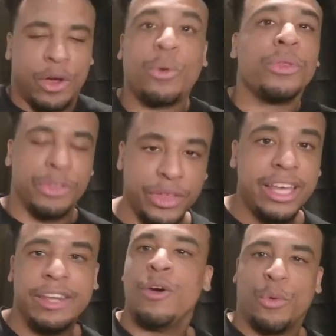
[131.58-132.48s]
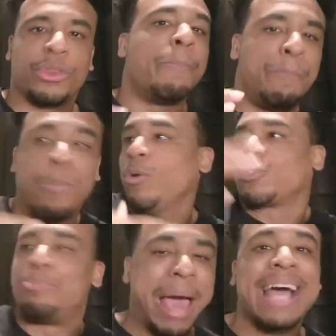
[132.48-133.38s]
and only then, where the
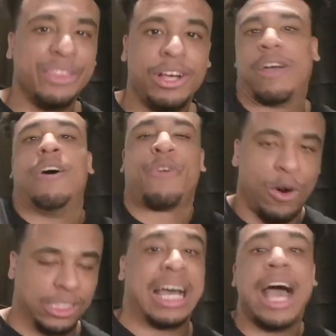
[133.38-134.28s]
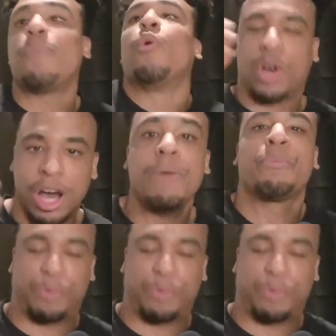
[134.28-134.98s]
most bad luck of all time will come